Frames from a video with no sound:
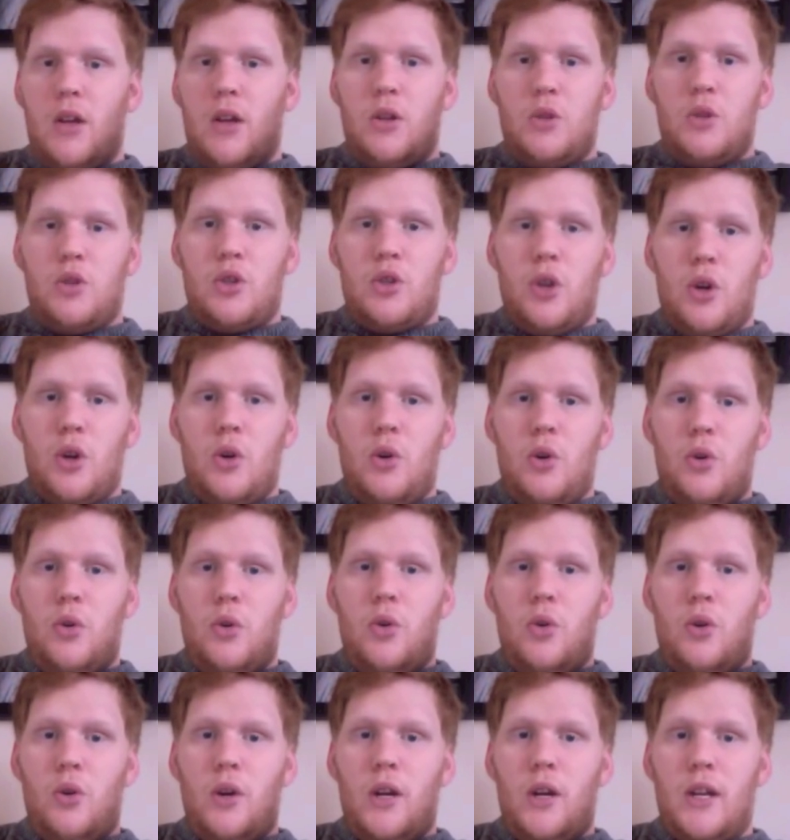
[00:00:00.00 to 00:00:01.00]

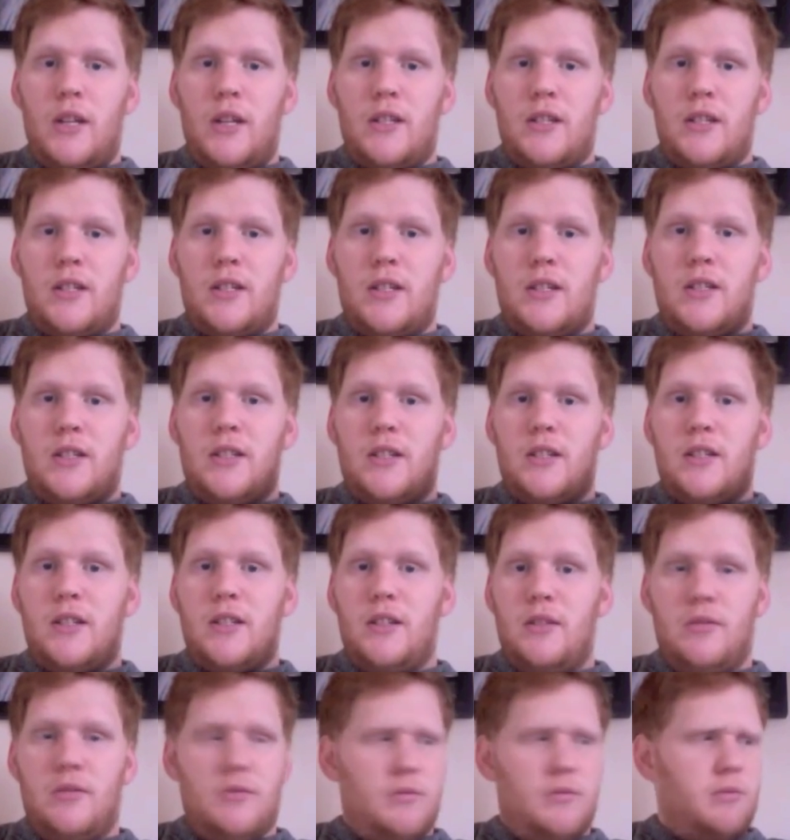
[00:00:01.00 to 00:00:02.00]
So it's
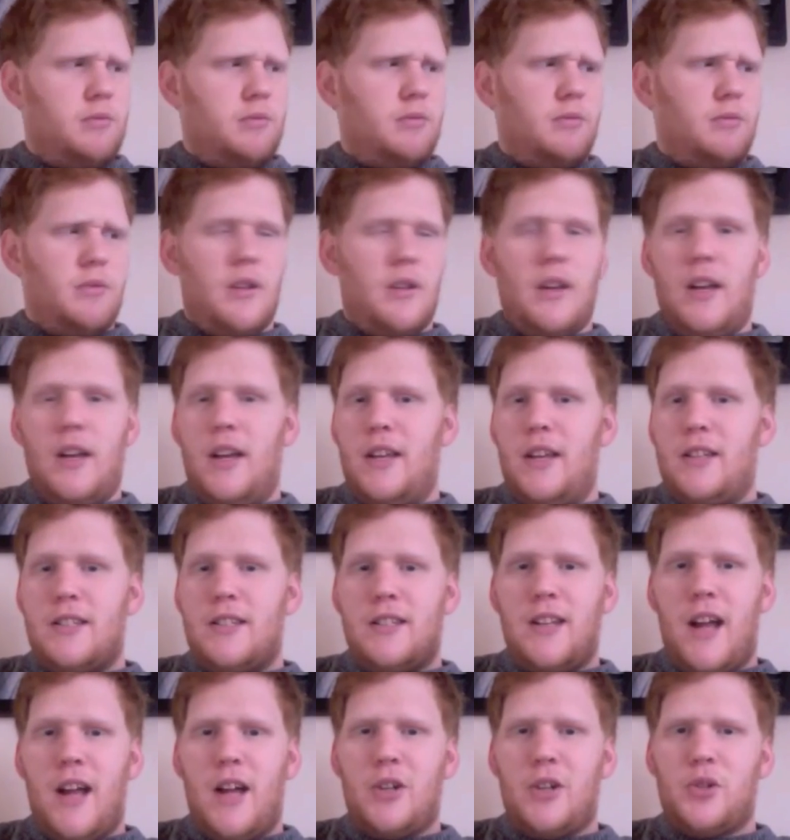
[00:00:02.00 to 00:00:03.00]

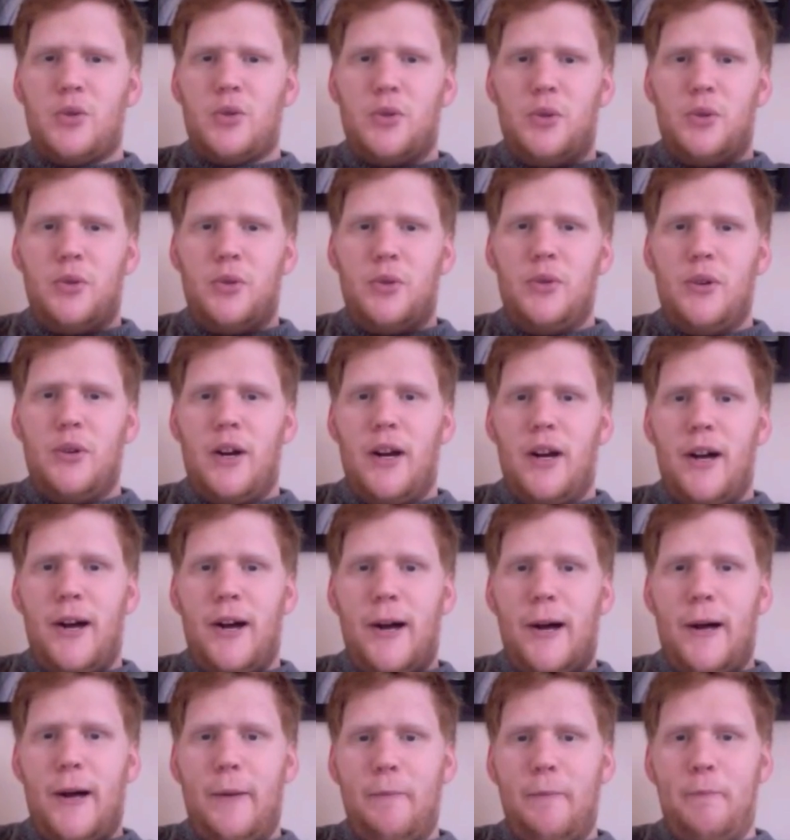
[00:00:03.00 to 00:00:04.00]
natural.
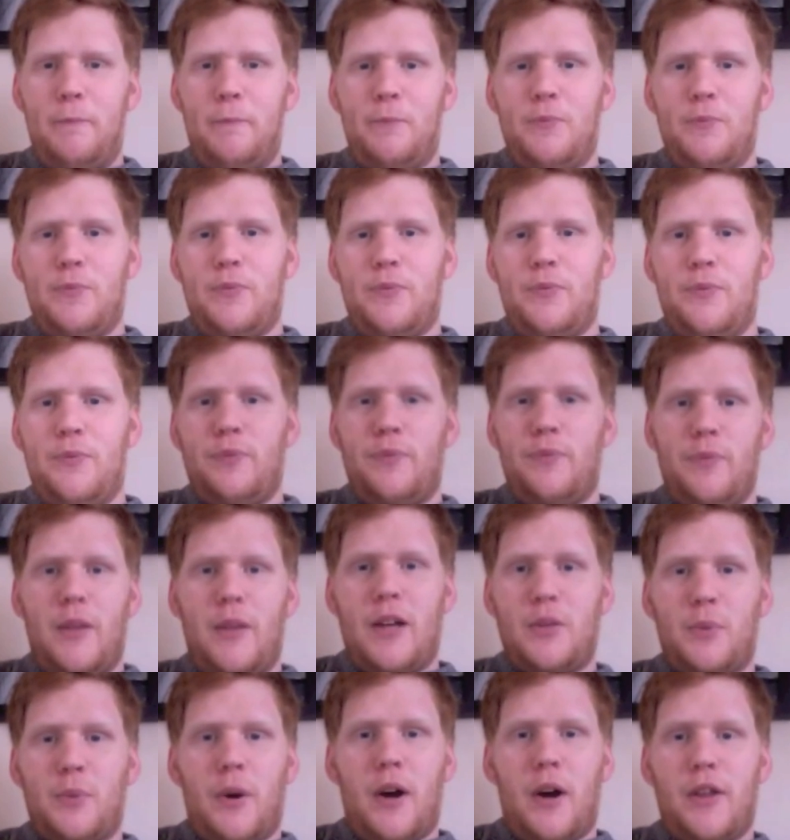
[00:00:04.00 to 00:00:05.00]

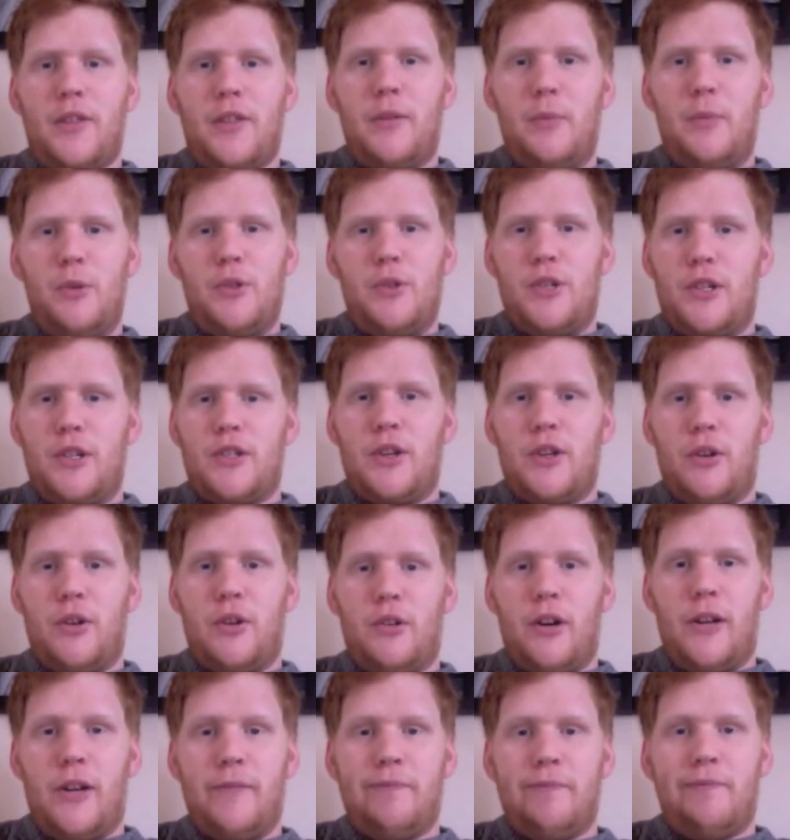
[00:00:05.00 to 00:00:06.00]
That's why I think music's so
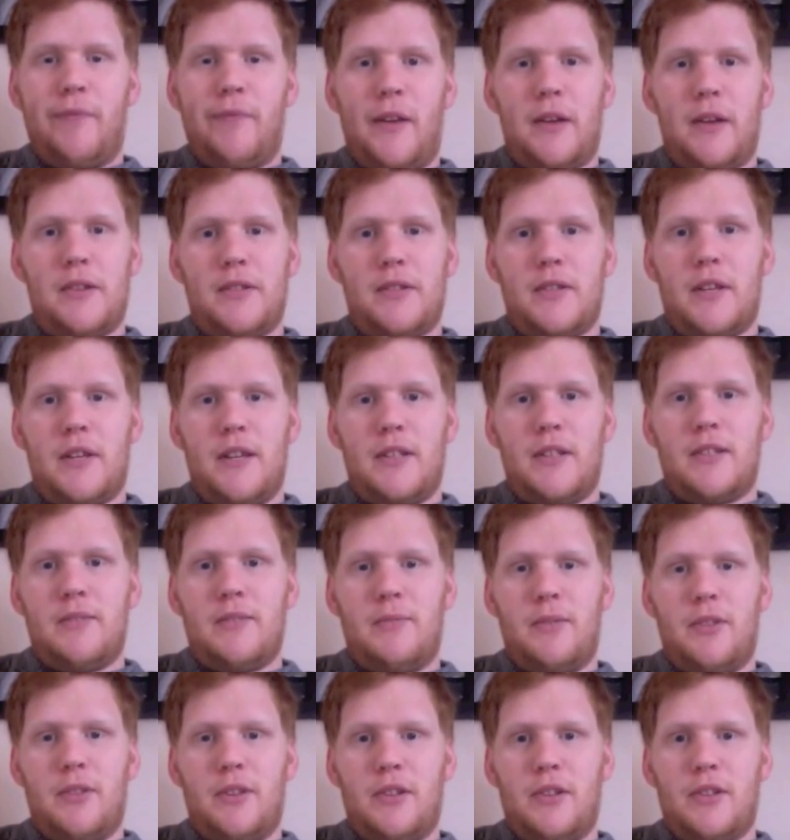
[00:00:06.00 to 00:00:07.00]
great, as it's
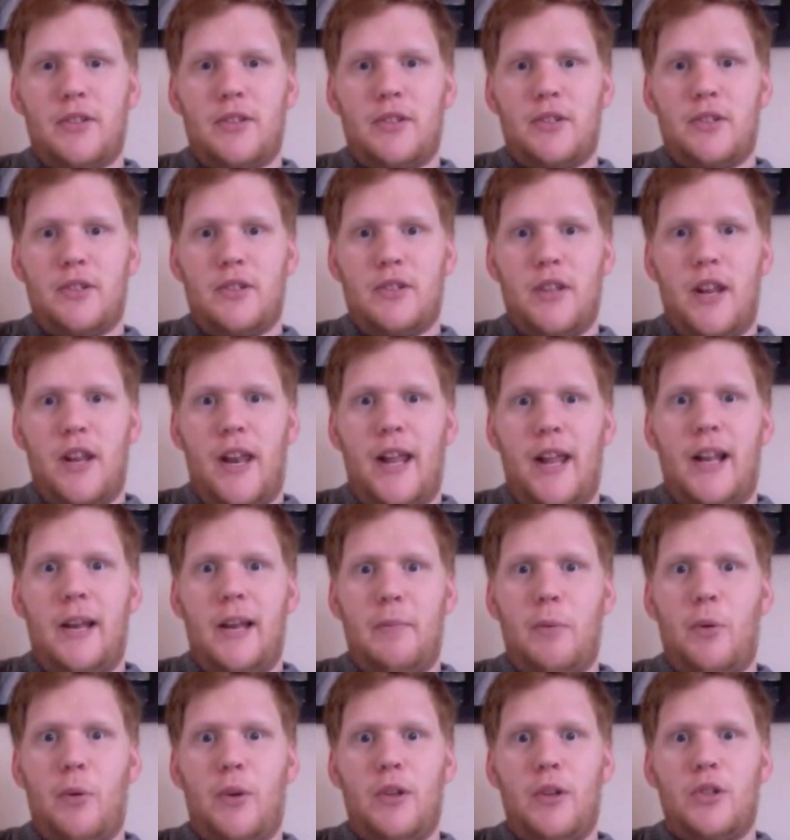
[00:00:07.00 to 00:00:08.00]
something that's just innately
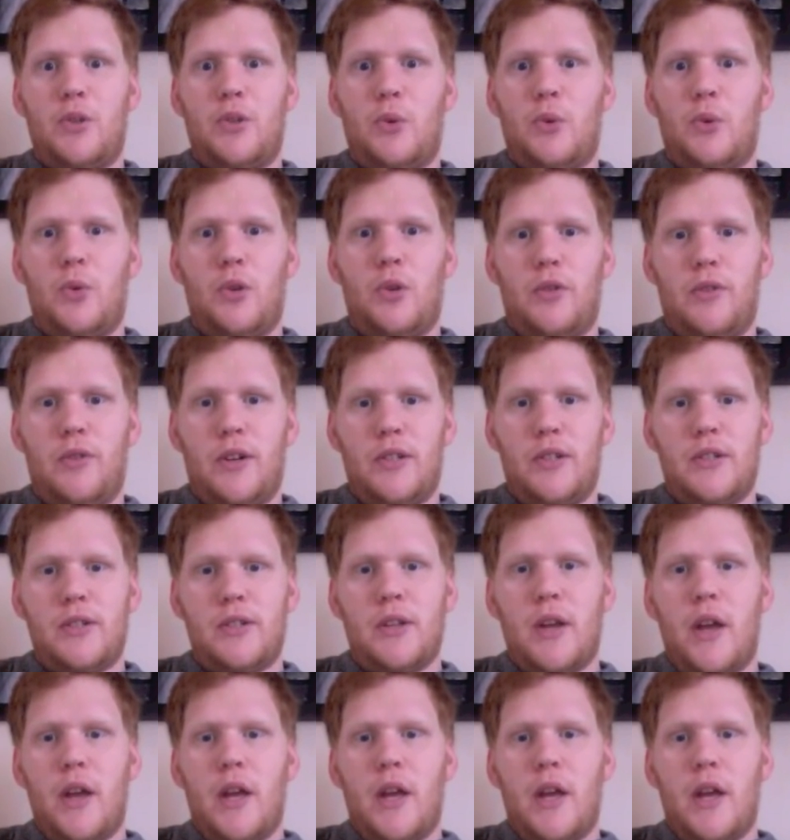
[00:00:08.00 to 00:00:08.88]
built into all of us